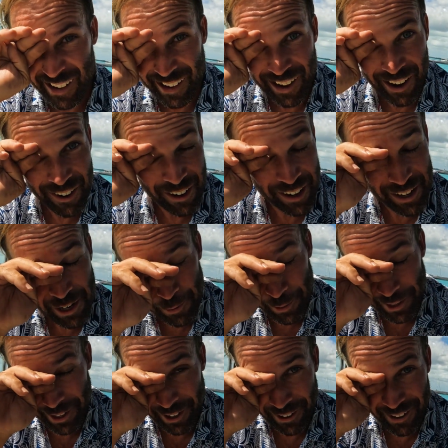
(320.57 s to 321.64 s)
All right, here we
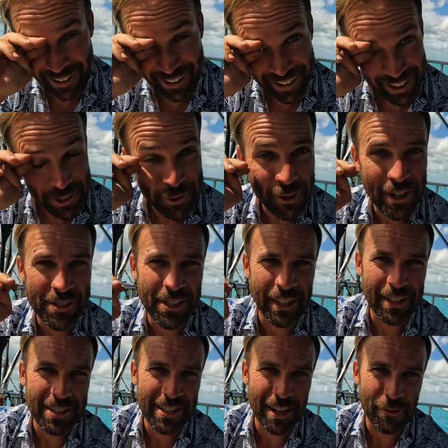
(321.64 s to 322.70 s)
go. Interesting
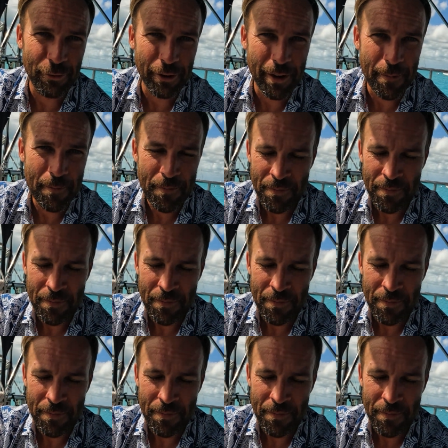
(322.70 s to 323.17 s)
discovery.